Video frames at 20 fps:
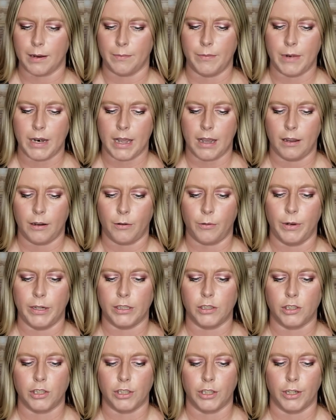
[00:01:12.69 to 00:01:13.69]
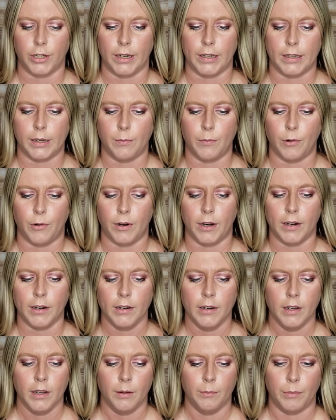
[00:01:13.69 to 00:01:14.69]
I'm not quite sure
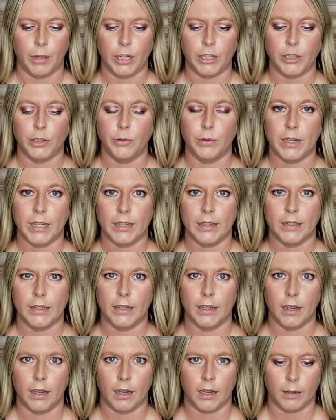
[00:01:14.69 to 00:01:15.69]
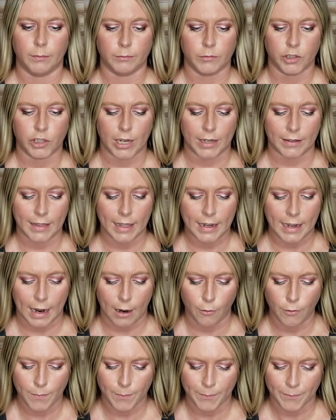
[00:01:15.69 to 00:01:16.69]
anymore, but you can check that
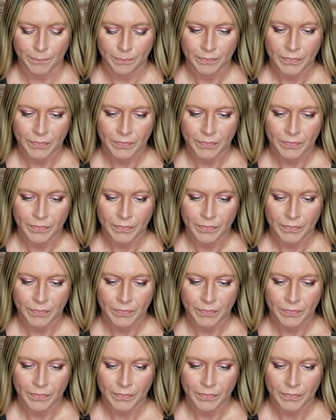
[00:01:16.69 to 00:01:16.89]
out.